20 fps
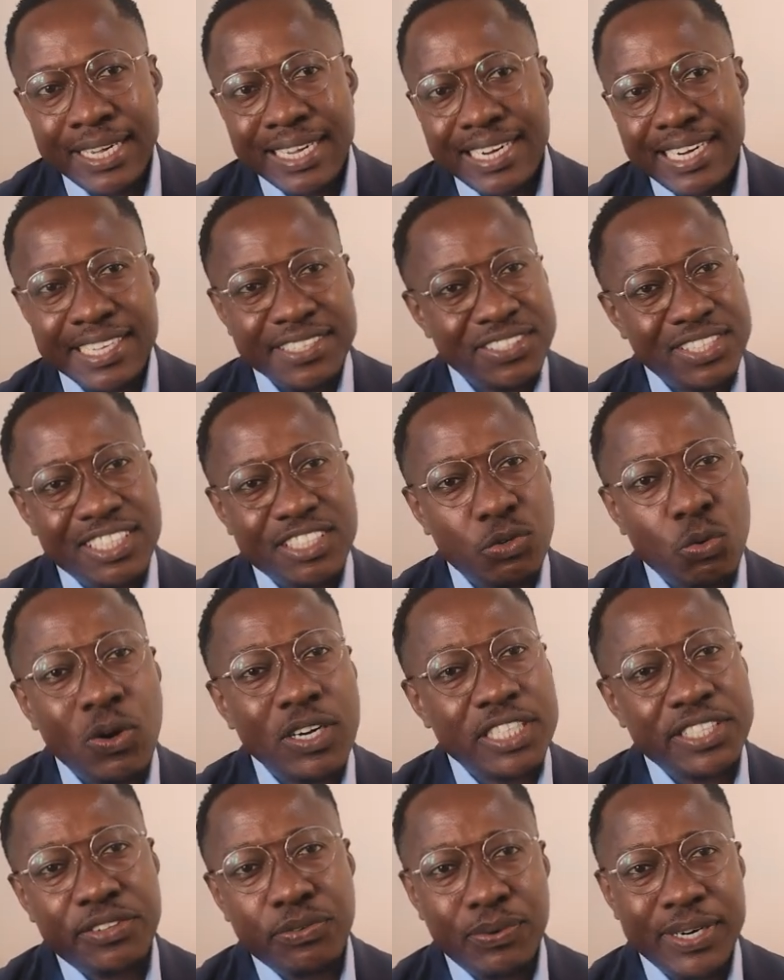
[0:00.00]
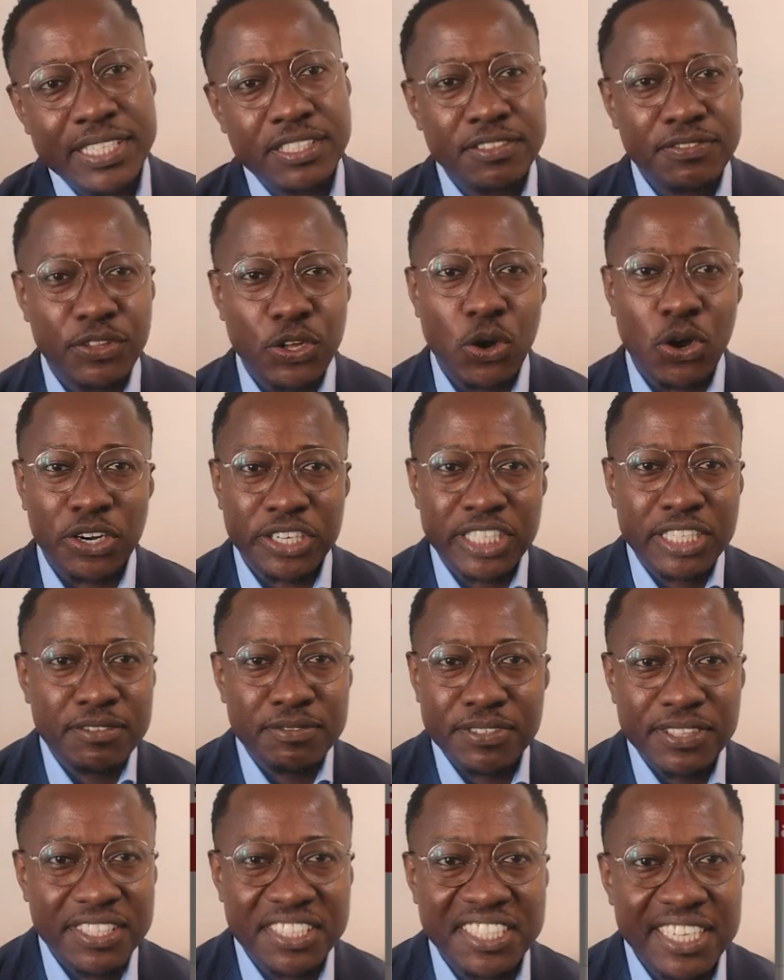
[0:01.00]
Let's just watch the rest of the auction
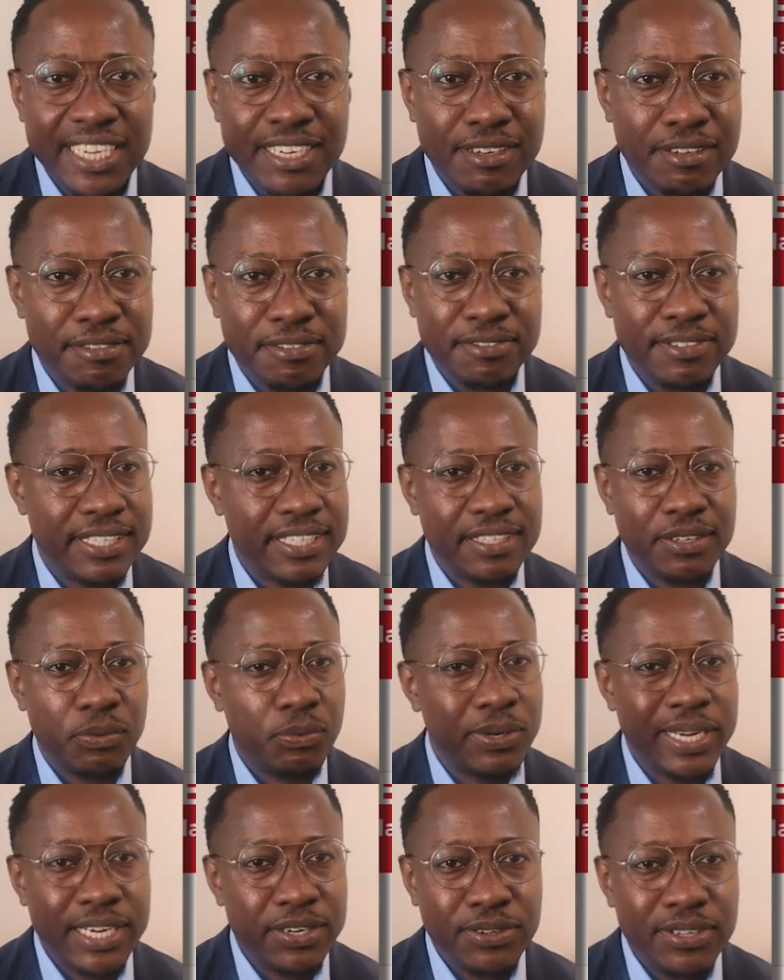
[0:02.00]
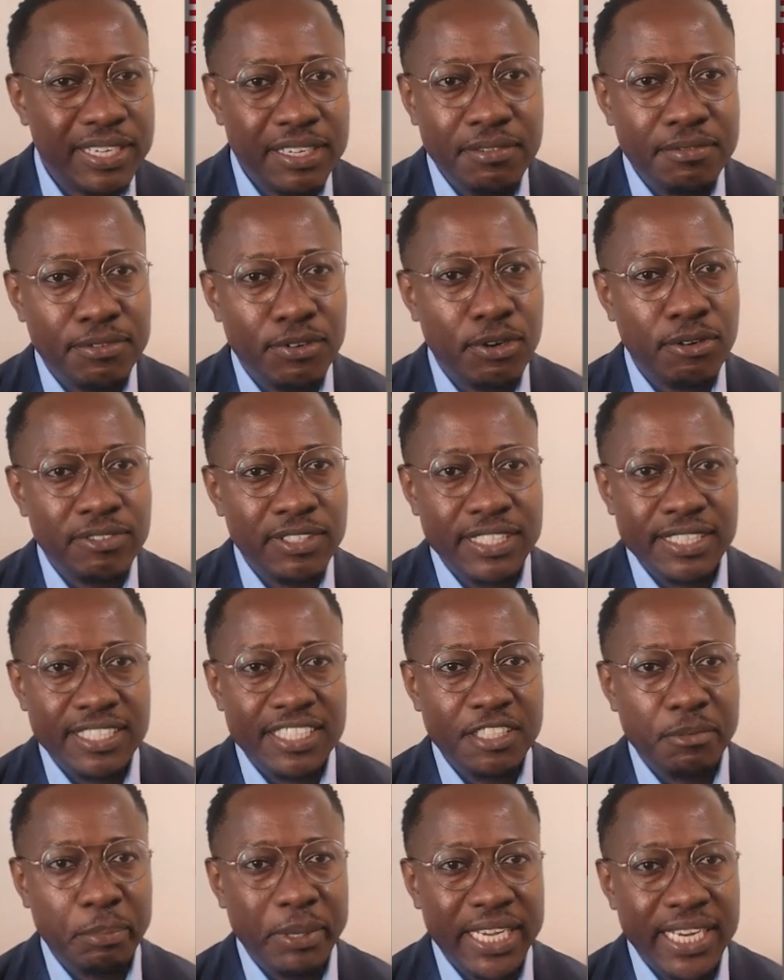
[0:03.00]
for the sake of it. We're not involved in
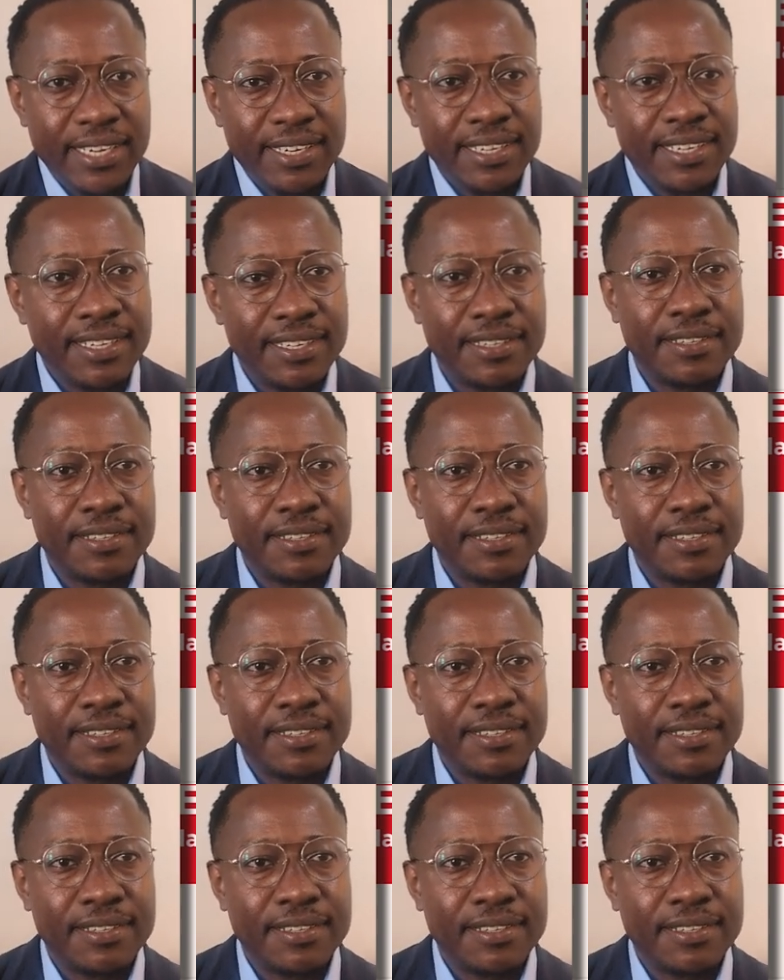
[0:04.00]
this bid.